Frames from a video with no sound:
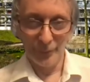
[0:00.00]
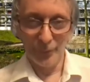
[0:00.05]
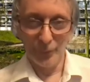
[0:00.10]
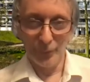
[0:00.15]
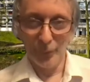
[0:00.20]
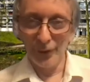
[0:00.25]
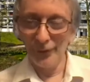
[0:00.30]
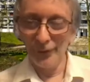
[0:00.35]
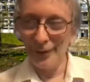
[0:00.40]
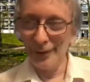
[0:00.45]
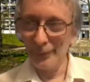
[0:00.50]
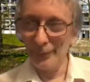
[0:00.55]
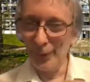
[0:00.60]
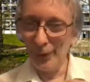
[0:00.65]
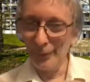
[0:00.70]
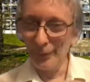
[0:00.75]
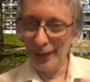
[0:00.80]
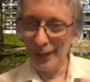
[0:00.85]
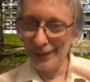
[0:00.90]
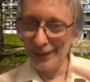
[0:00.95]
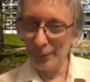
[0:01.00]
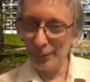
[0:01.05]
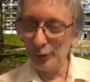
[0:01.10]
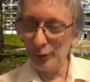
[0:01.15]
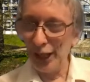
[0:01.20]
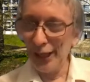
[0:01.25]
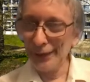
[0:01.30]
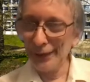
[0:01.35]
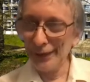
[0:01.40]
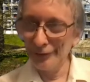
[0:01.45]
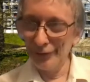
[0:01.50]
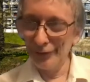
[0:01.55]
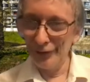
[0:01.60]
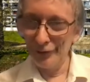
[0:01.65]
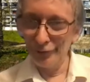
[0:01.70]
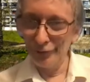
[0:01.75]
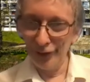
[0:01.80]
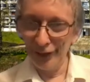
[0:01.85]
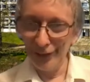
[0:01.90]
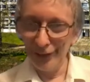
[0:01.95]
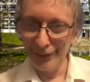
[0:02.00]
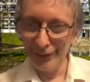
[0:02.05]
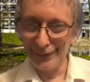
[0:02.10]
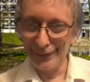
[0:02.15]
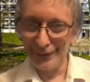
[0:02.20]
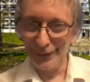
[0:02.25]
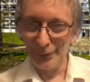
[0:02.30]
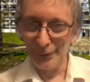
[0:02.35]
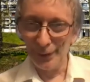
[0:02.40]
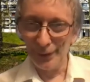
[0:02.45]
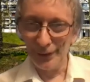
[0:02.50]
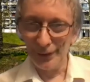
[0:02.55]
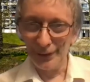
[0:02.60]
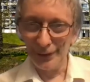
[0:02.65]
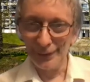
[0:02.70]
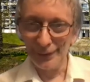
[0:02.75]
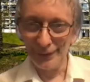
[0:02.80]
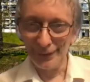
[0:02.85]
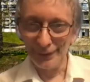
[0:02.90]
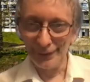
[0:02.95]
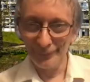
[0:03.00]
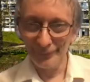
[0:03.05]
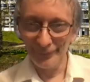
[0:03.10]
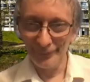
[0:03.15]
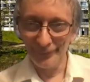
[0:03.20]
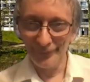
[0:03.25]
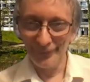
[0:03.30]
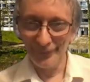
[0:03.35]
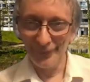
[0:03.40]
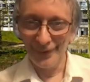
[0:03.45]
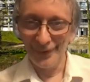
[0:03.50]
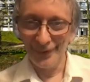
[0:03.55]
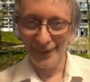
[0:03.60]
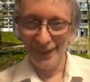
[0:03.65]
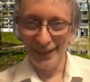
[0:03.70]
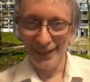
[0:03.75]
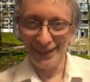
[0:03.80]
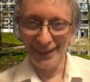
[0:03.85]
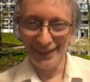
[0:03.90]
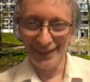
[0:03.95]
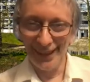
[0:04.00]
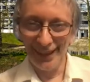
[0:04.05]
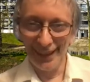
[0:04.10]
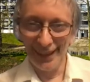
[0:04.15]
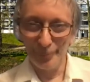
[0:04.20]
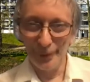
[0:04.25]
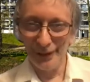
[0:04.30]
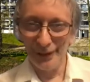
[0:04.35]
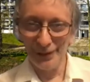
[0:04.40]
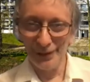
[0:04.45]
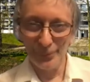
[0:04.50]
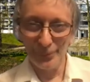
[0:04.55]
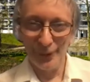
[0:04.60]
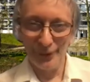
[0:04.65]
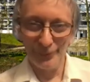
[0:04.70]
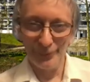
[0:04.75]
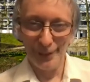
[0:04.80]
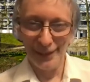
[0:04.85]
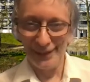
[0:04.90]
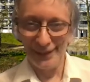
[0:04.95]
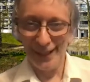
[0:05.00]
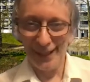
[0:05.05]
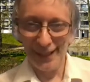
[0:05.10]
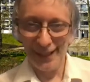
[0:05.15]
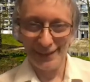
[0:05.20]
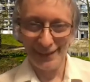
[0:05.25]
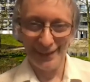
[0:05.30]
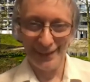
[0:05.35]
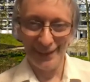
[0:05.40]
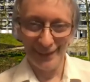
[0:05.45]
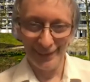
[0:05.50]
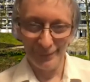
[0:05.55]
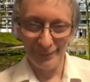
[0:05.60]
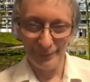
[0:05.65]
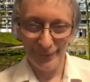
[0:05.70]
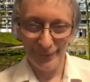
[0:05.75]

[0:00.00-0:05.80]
One may subjectively feel as though one is, as I said, because one mistakes the